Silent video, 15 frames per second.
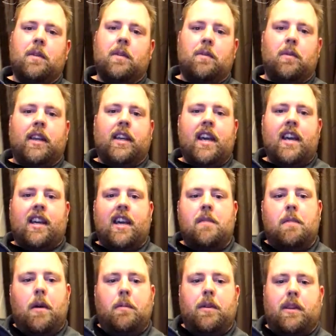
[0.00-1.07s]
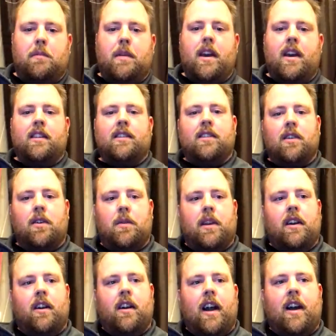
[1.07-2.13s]
We can't keep up with demand, so we
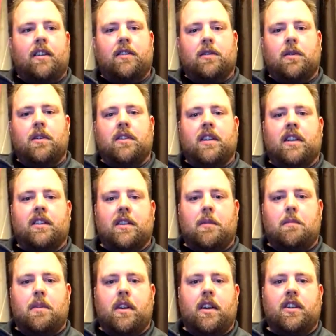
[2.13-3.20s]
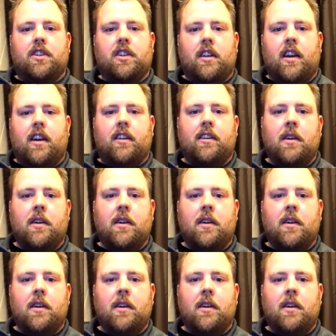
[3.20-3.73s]
are outsourcing some production now.